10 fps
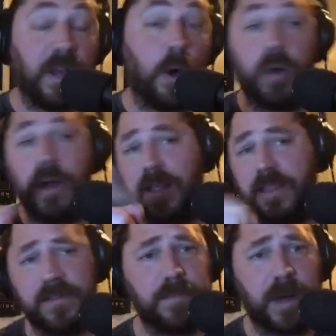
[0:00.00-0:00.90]
Guys,
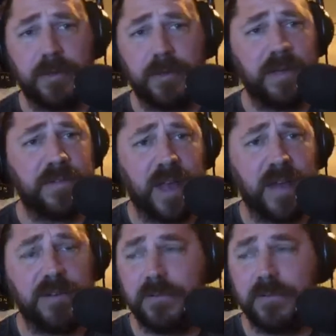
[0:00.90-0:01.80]
and by the way, if you
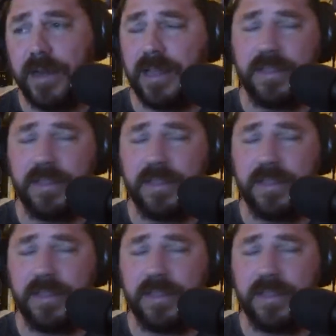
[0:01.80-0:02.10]
haven't already, hit that